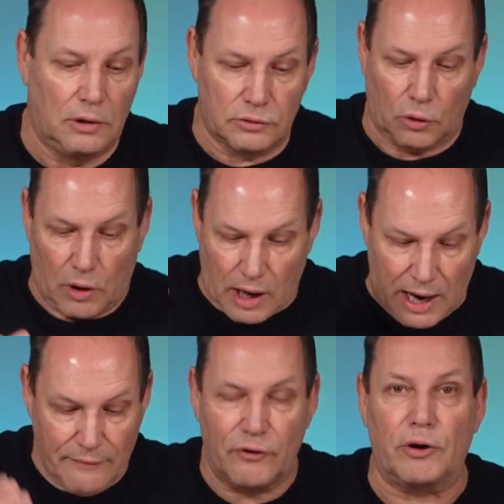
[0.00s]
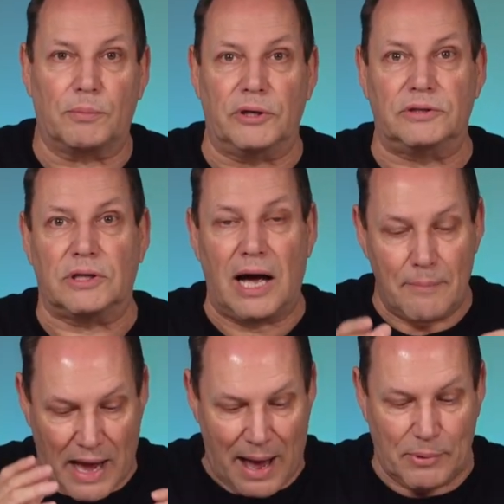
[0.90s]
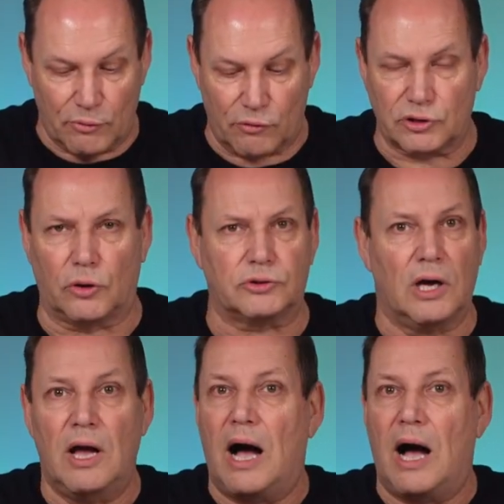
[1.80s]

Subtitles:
So I'm very pleased. I'm happy with the results.